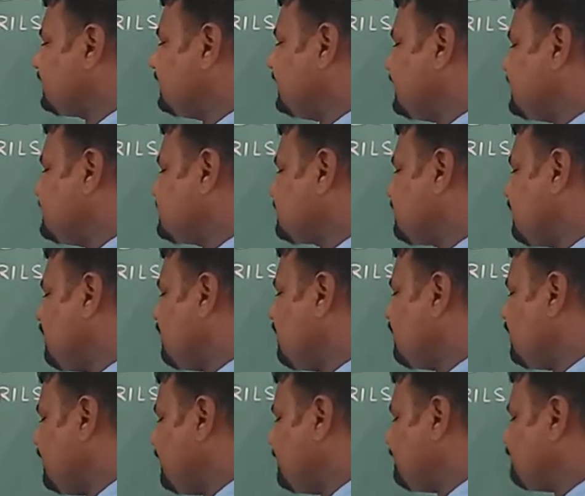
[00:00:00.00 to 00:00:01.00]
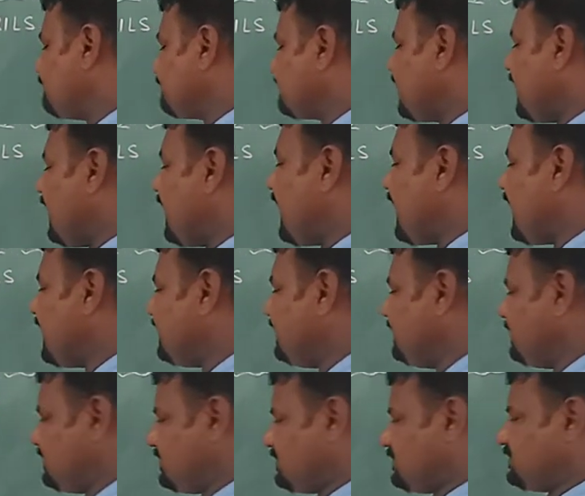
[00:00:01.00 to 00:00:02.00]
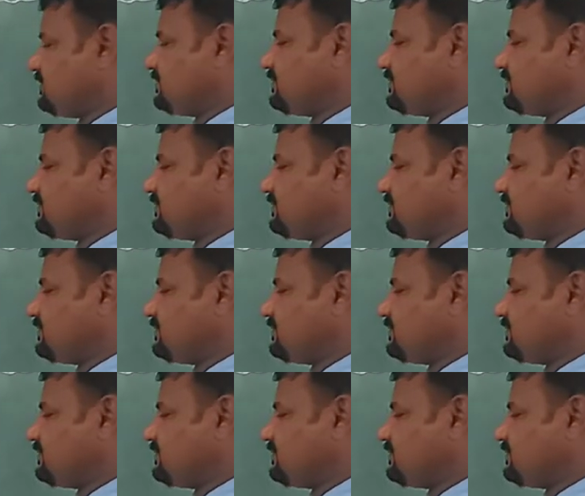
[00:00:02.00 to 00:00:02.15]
that is called larynx.